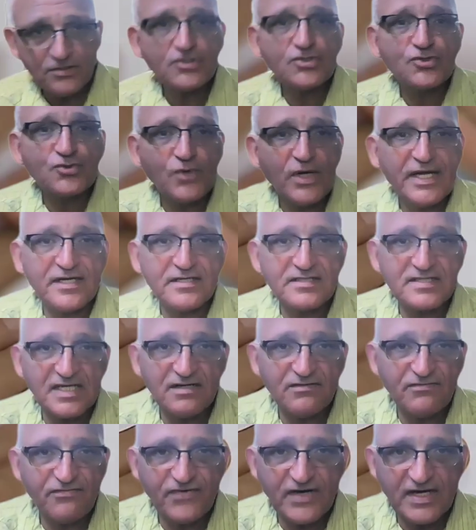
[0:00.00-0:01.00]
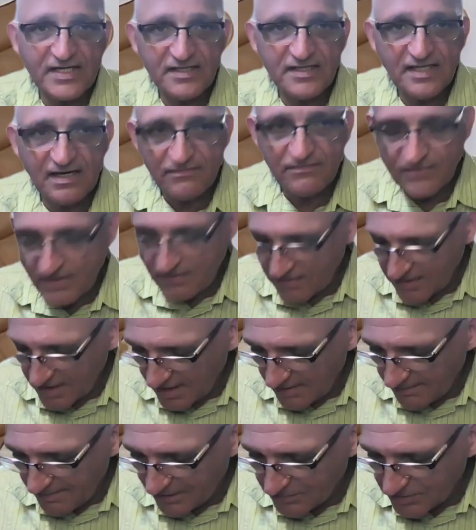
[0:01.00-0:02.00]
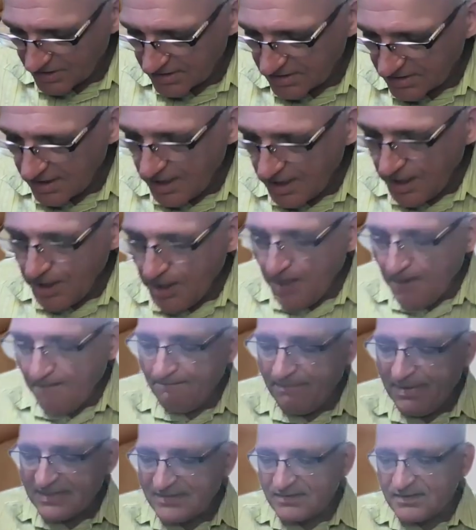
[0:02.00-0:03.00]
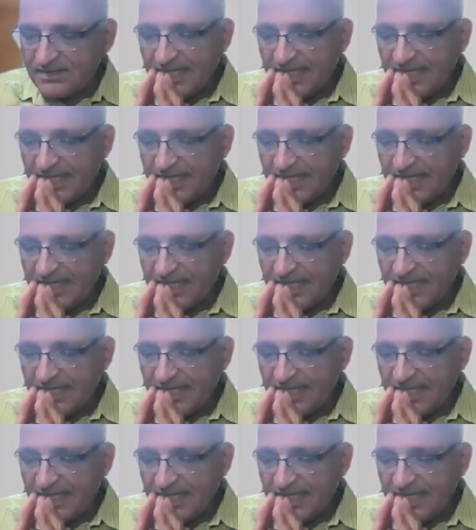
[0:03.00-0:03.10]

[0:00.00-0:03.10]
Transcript: the squares and find everything about it. But